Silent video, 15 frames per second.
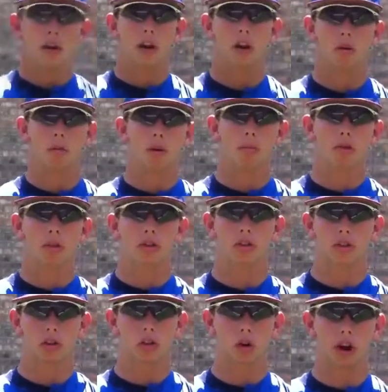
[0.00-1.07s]
Now remember,
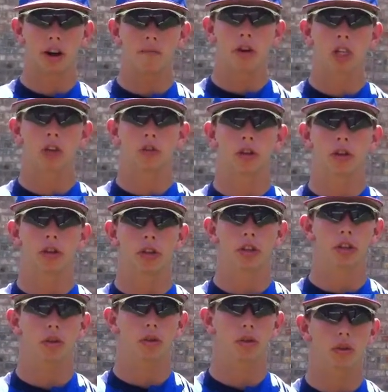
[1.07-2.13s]
this is a great pitch for
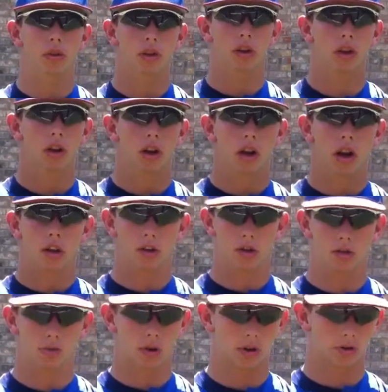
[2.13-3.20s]
you to use.
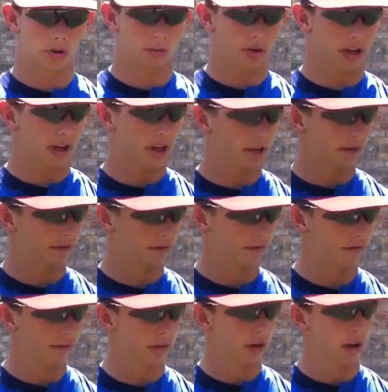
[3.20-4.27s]
Just to run through them again.
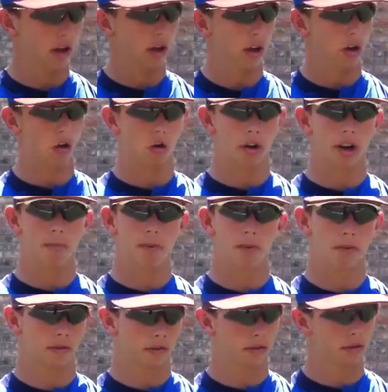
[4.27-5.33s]
Grip
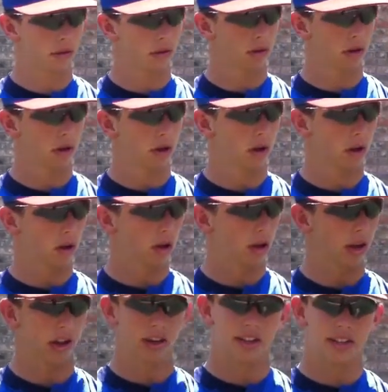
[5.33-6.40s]

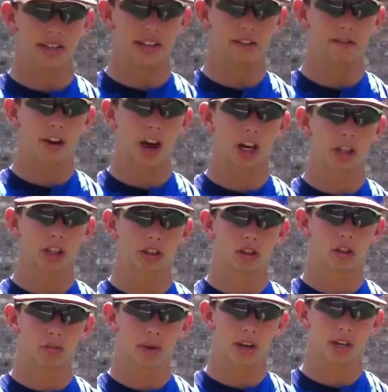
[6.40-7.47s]
in a C fashion
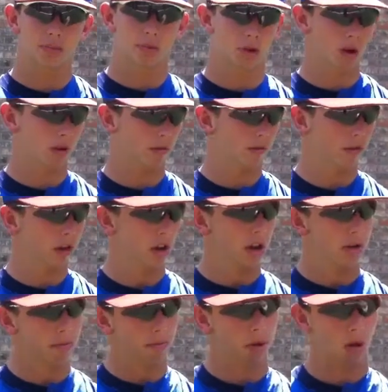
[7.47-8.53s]
on the baseball,
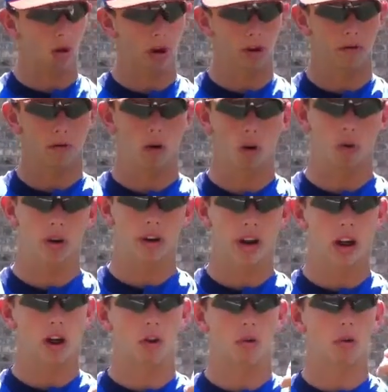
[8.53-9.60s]
pulling forward
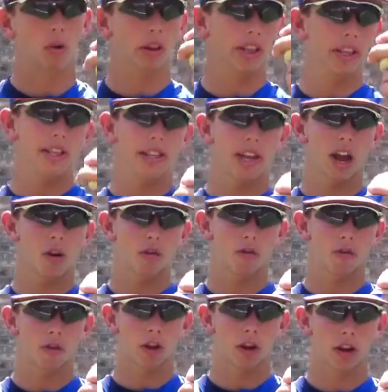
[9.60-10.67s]
down, releasing out in
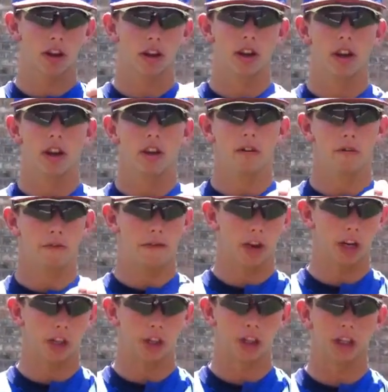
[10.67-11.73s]
front,
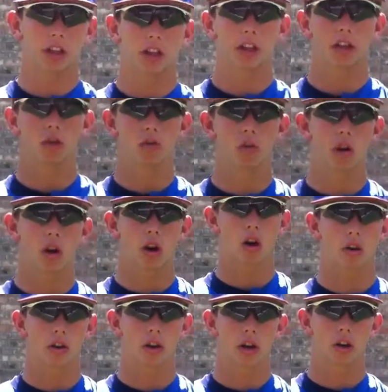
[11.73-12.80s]
finishing like you would
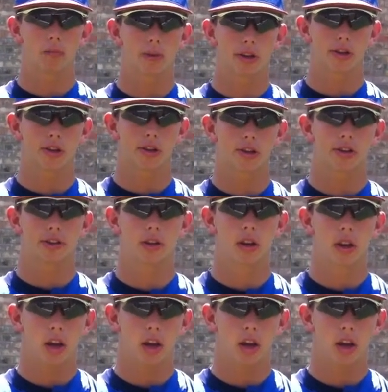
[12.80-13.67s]
all your other pitches,